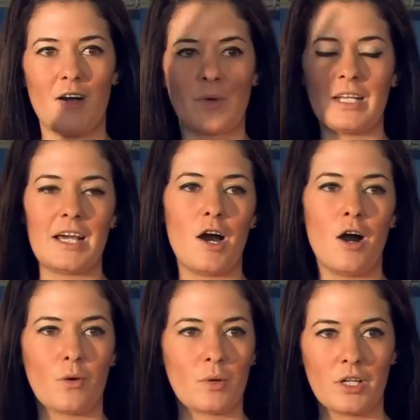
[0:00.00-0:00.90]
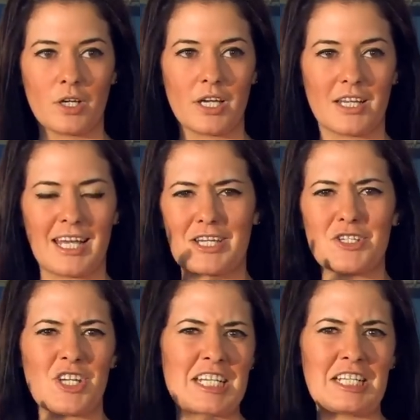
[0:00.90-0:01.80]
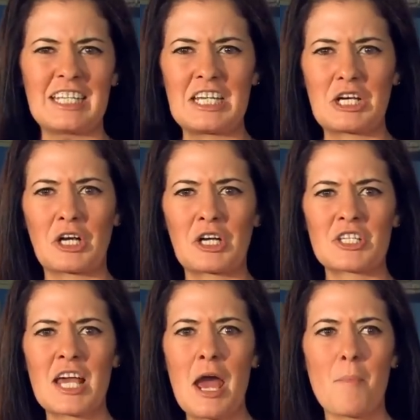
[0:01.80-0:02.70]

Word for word: really awkward looking like chandeliers.